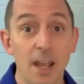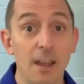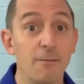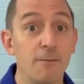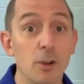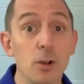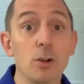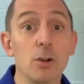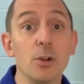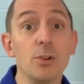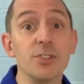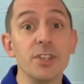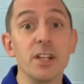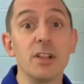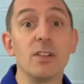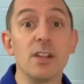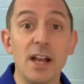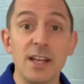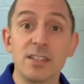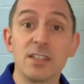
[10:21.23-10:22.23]
if you're
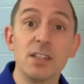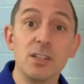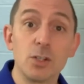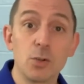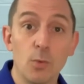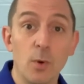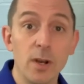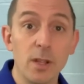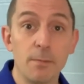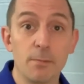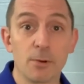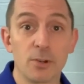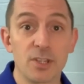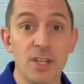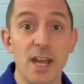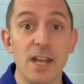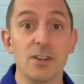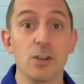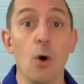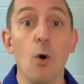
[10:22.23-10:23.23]
closing less than
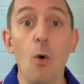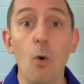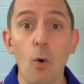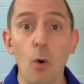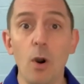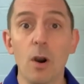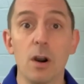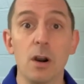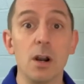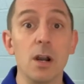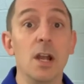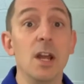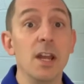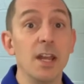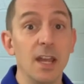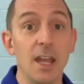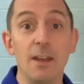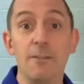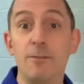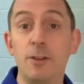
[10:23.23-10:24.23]
20% or
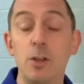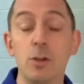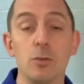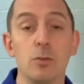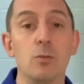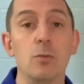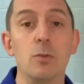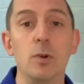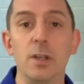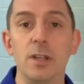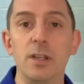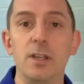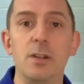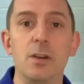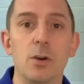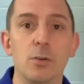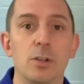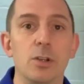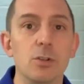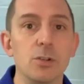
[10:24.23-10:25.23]
if you, you
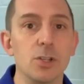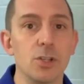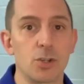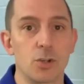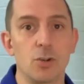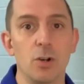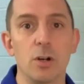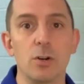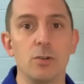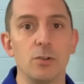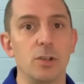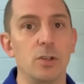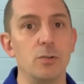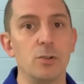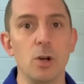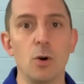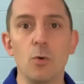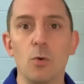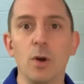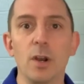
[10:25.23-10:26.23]
know, you just struggle, you
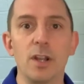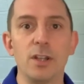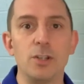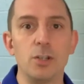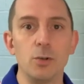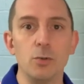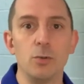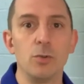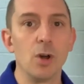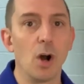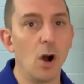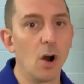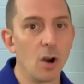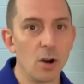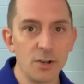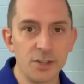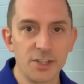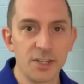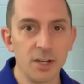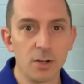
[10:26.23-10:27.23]
don't want to do the
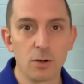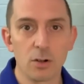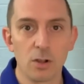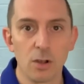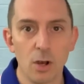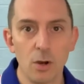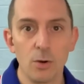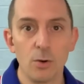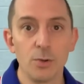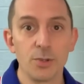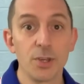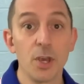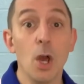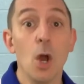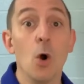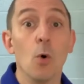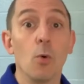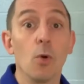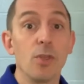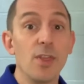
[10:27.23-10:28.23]
hard sale close,
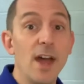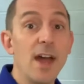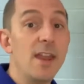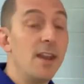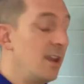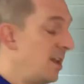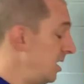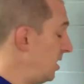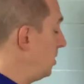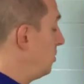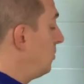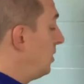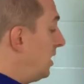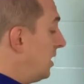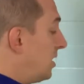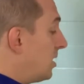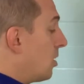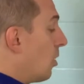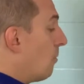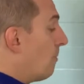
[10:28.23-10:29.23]
well then you need
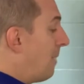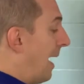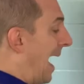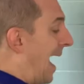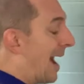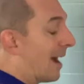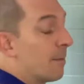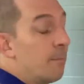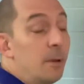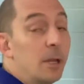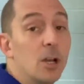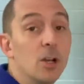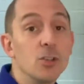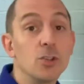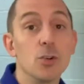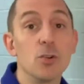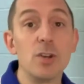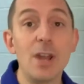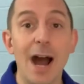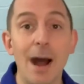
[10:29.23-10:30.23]
to go back because
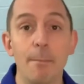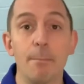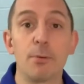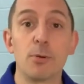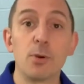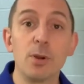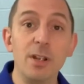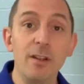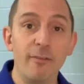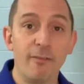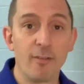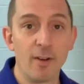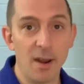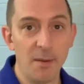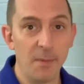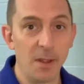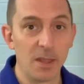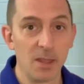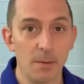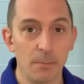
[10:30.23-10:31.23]
you're not
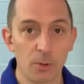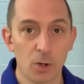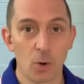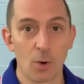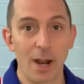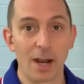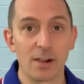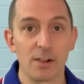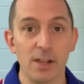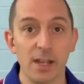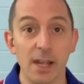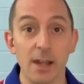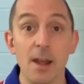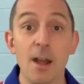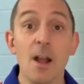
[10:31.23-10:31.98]
pre-framing them correctly.